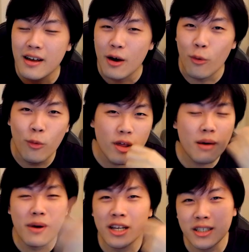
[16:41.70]
with a
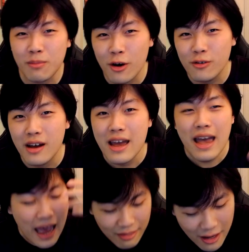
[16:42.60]
bellissimo,
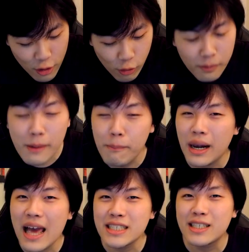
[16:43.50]
and then you will be
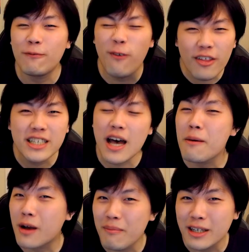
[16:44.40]
blessed for this
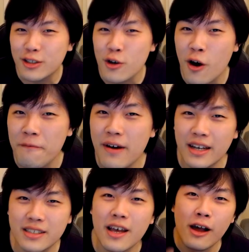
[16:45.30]
upcoming Sugo
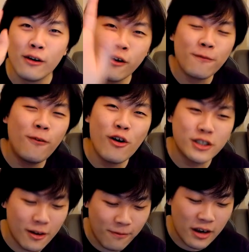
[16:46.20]
Fest. Look forward
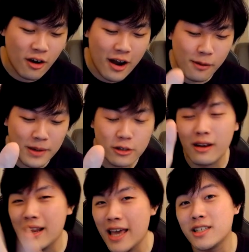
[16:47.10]
to the video I will be
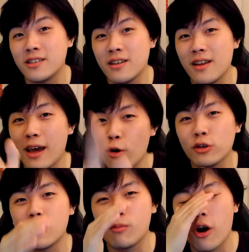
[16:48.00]
doing later today or
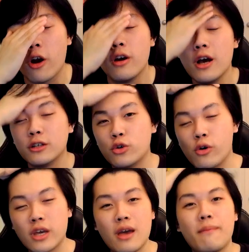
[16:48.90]
tomorrow,
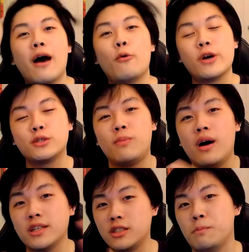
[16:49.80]
talking about which
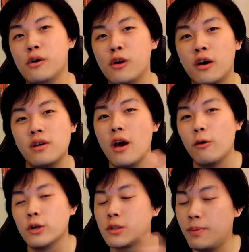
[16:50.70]
parts to pull on,
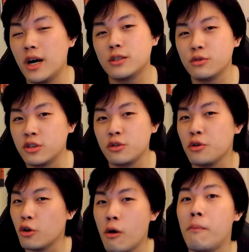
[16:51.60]
which parts will
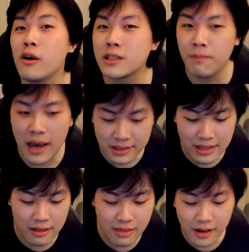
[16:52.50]
suit your box best.
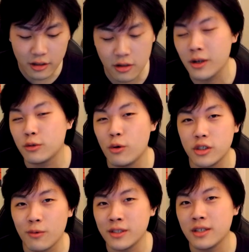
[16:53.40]
And thank you so much for
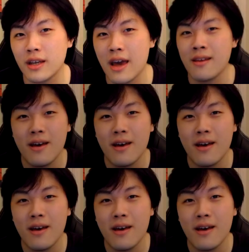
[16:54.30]
watching once again.